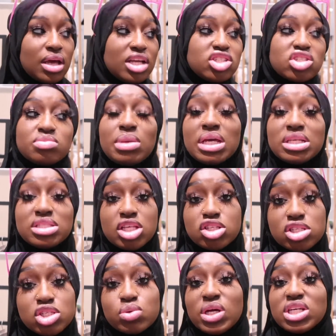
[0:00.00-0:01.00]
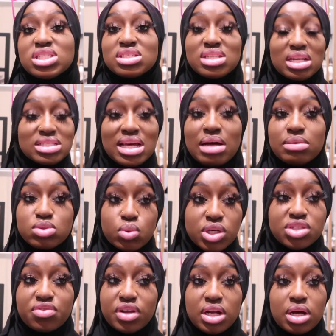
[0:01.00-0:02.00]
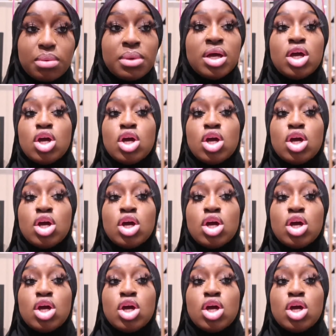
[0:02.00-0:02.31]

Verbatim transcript: it just makes the situation 10 times worse for them